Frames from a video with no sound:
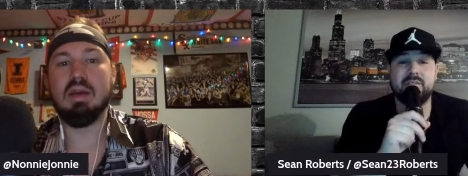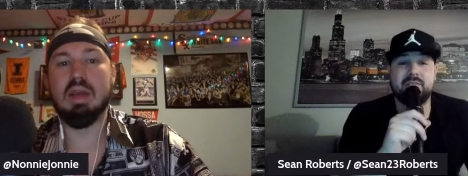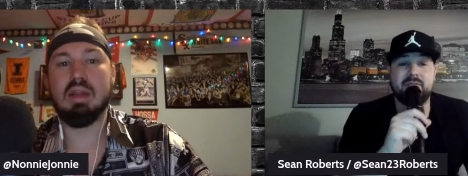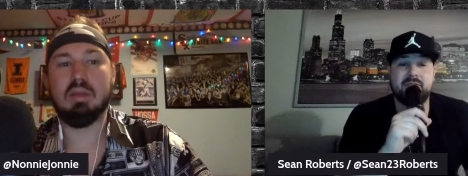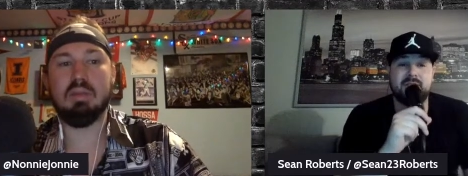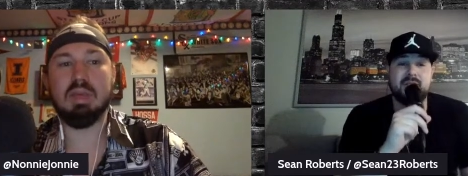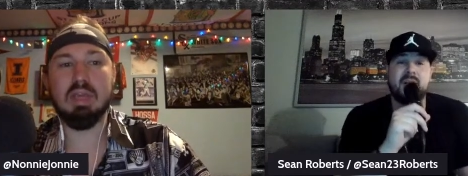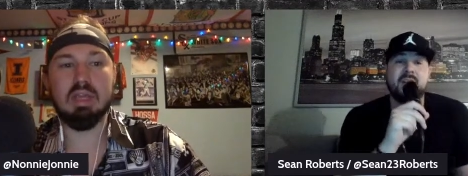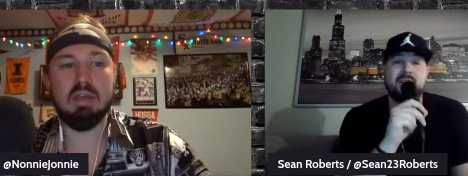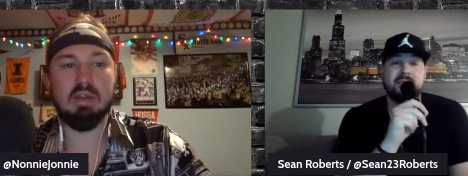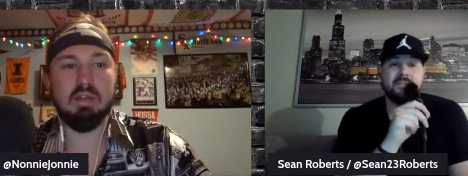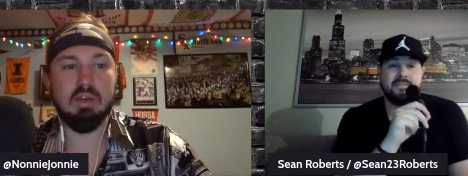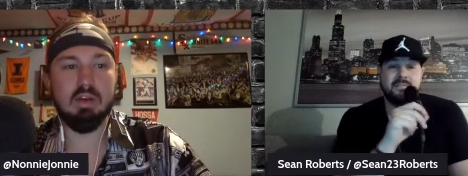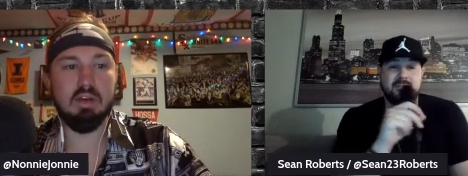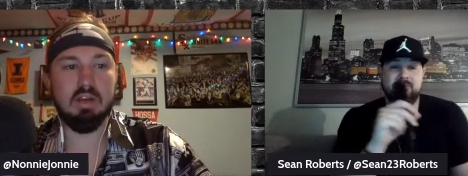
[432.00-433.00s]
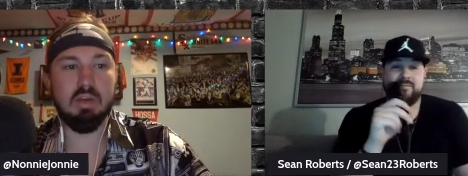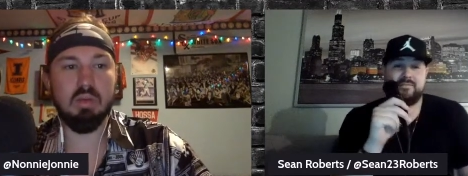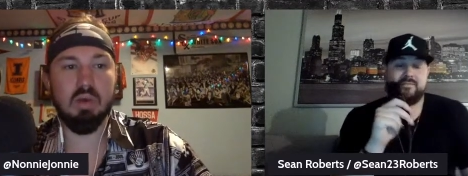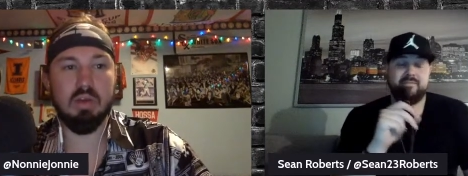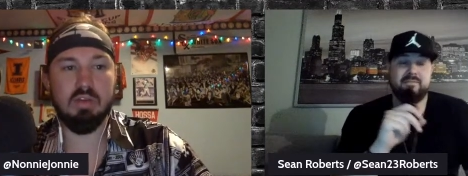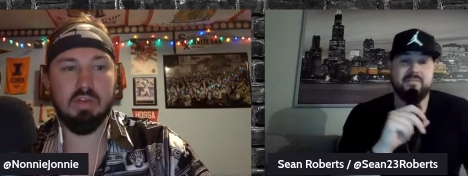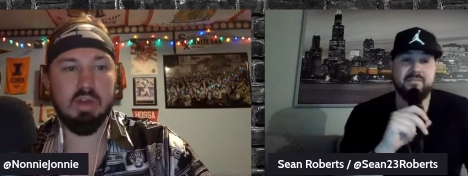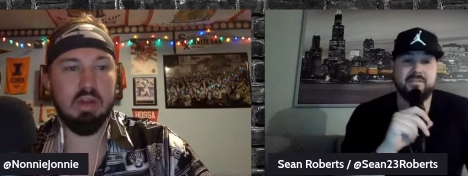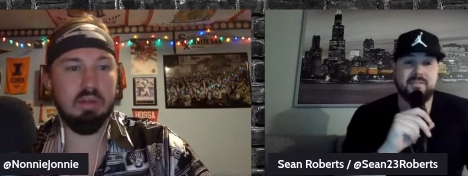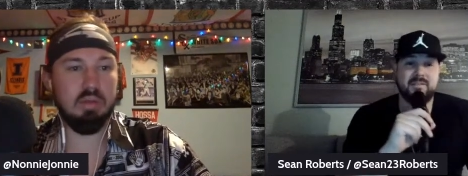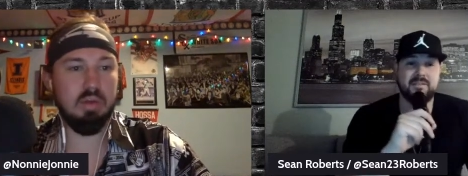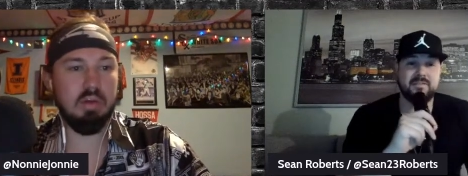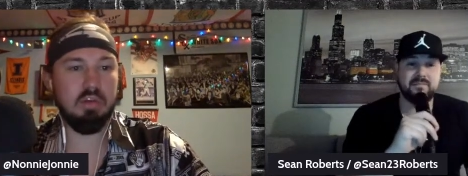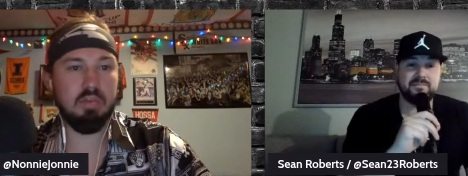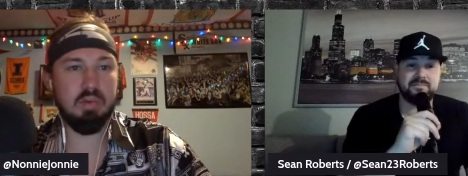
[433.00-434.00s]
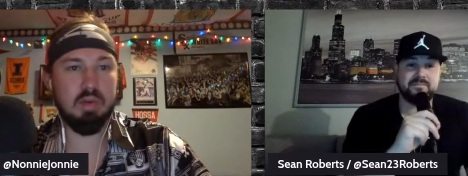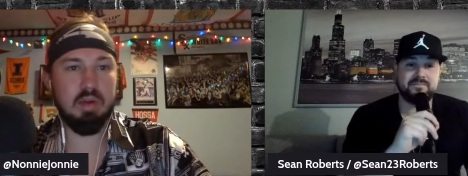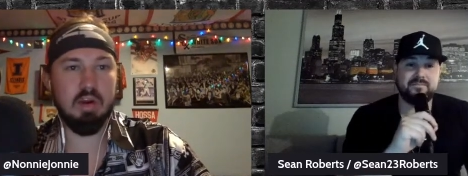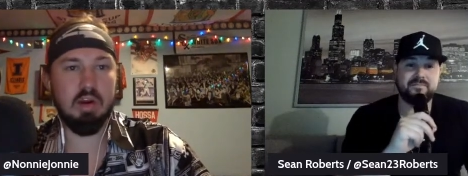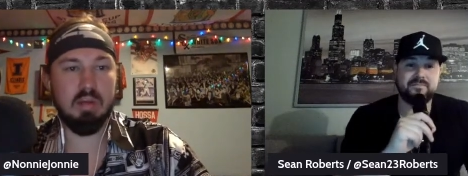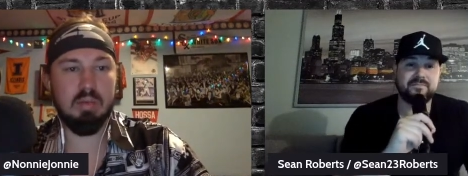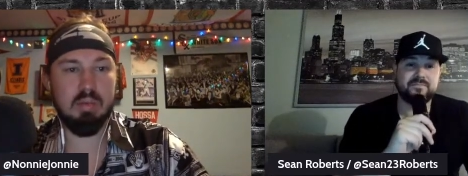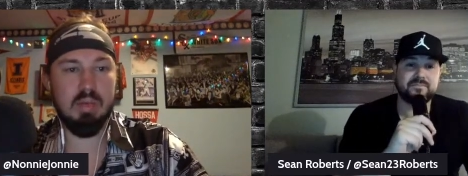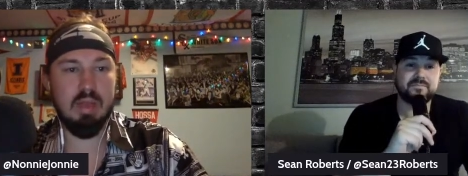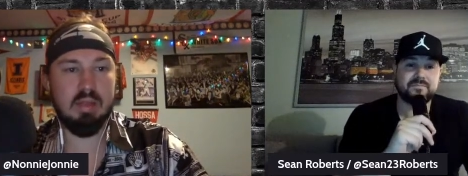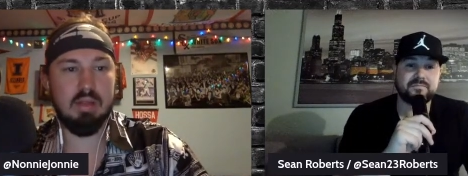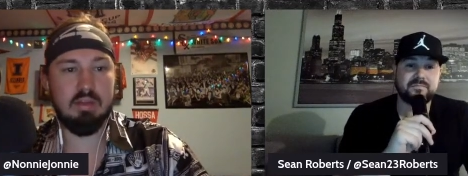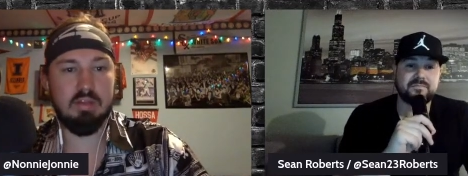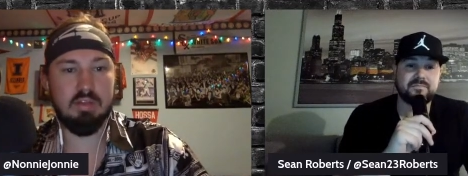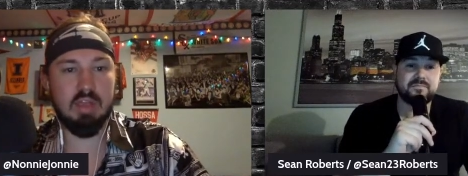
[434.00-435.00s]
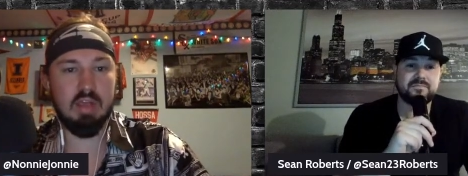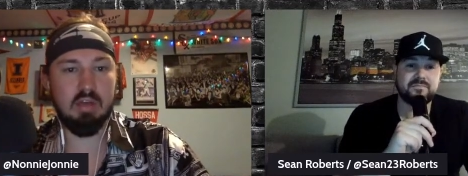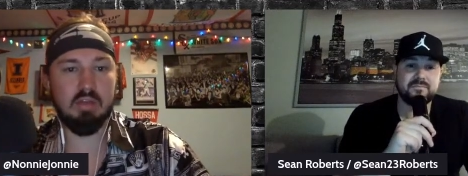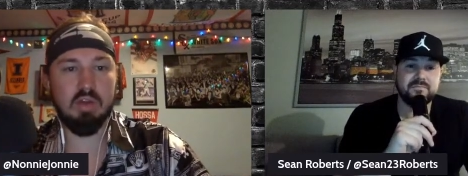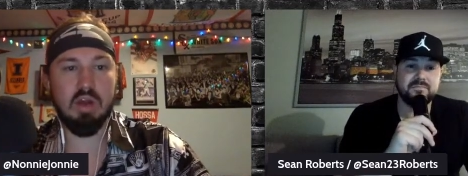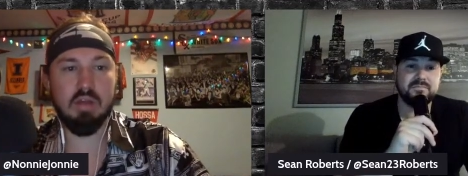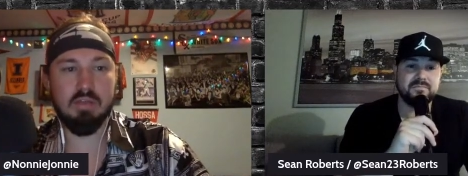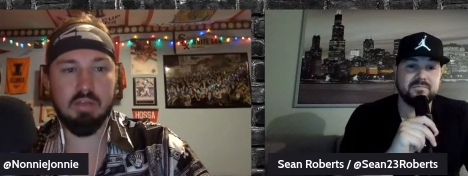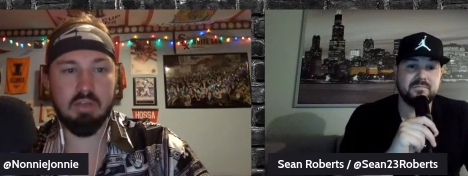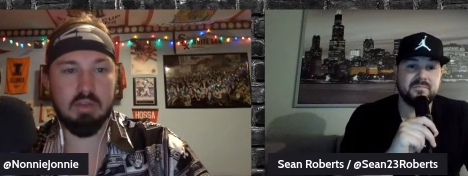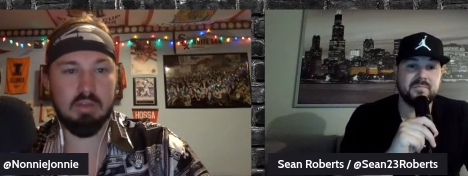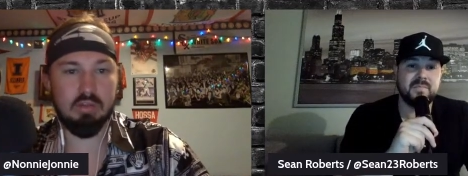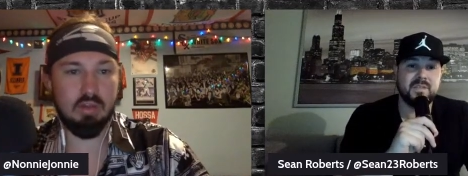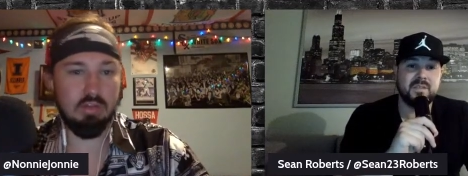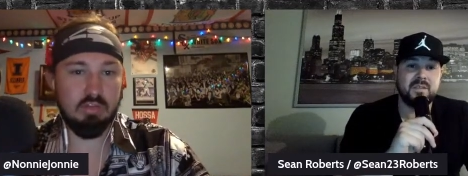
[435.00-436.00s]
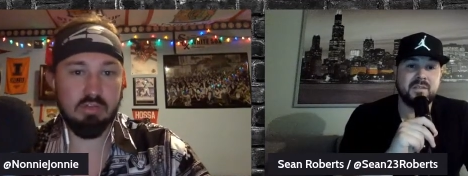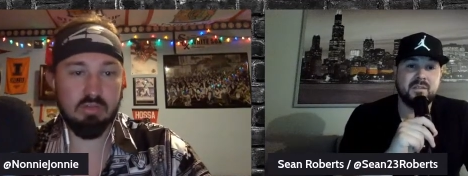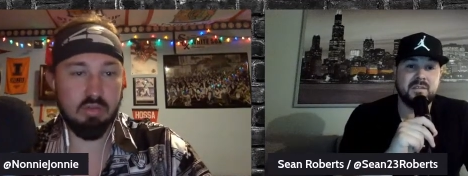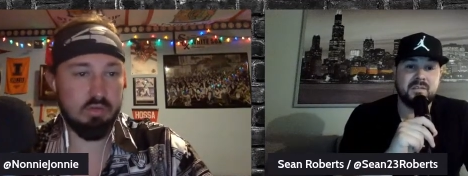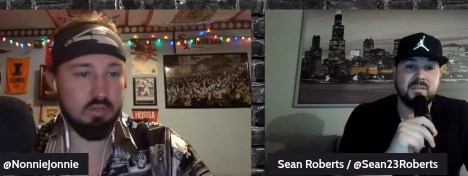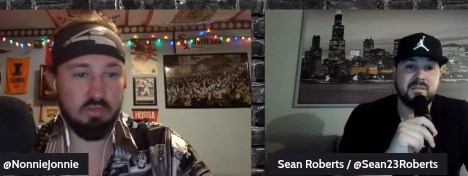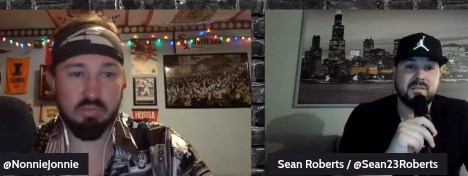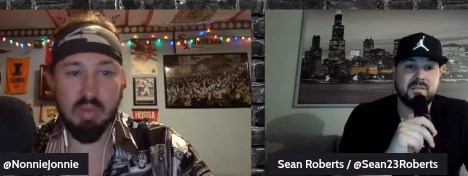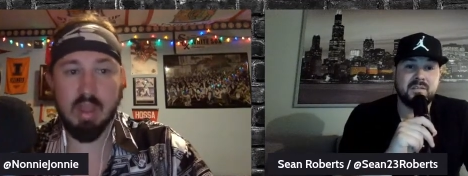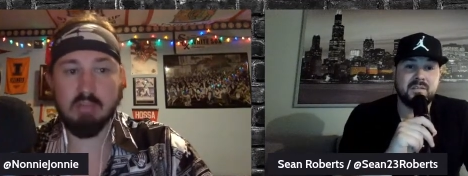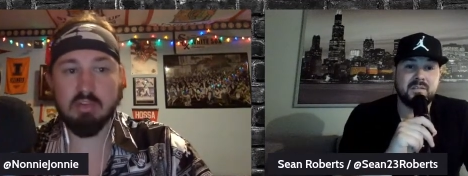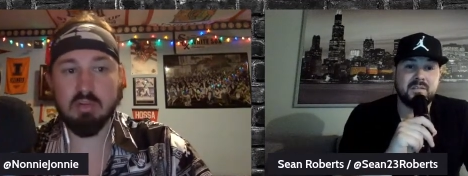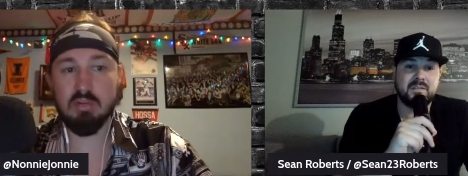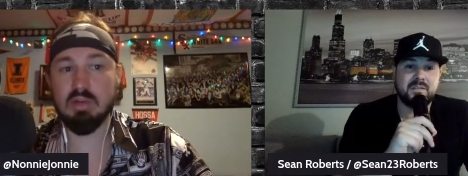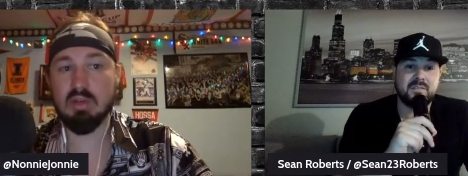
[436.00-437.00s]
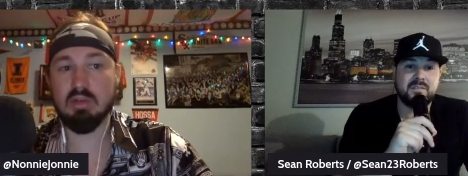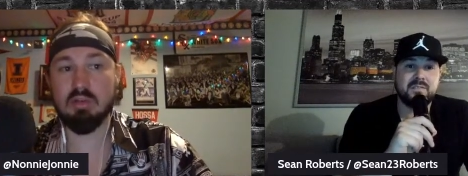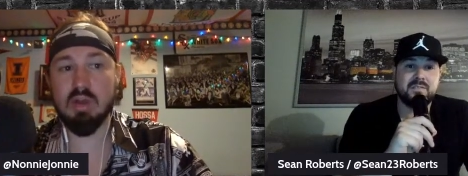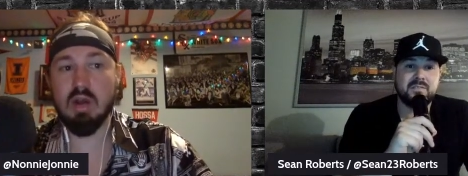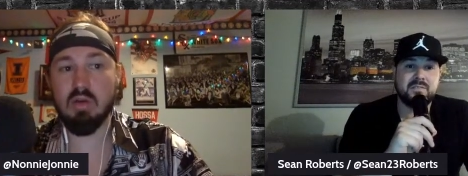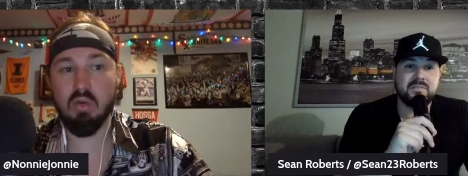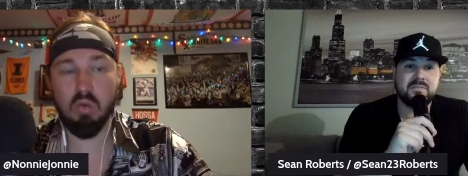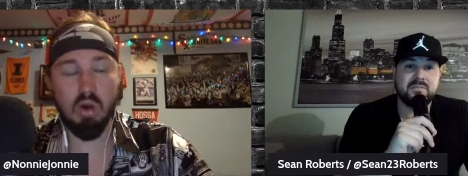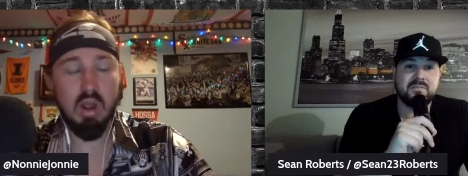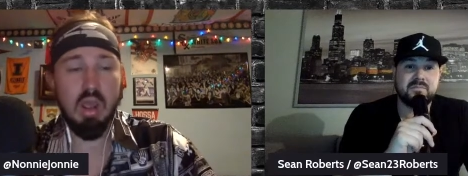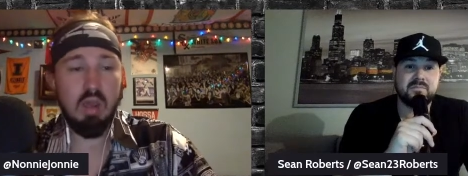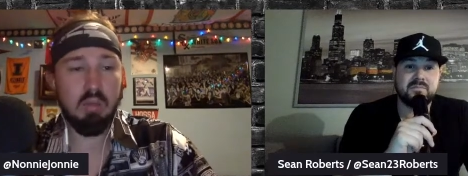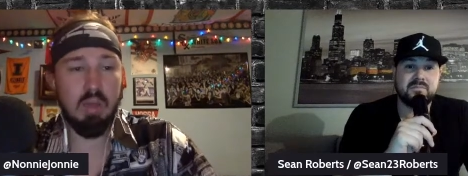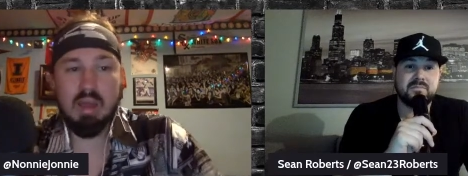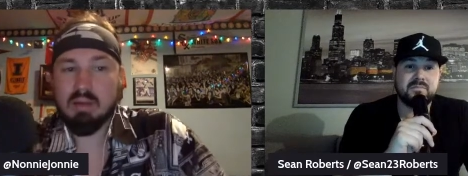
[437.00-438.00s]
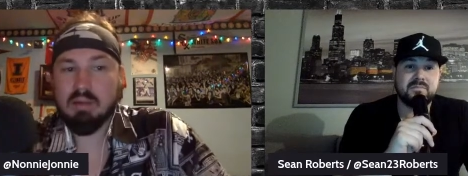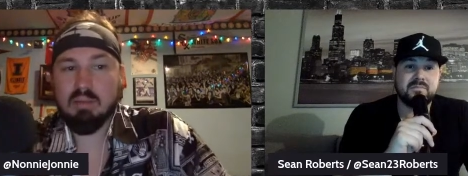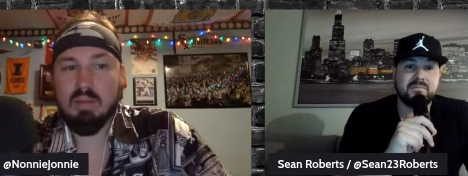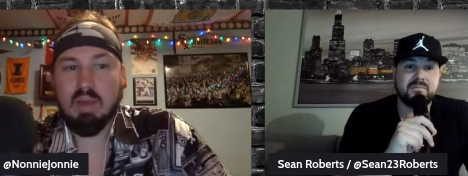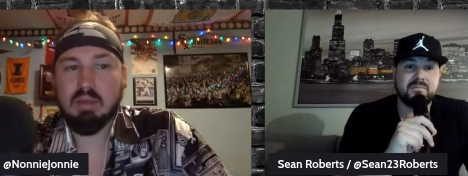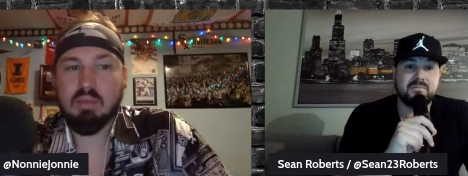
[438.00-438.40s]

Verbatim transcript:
Speaker 1: At the beginning I mean, of the year, he was hitting balls pretty hard, but man, that's tailed off. And like you said, just smashing him into the ground. Or my my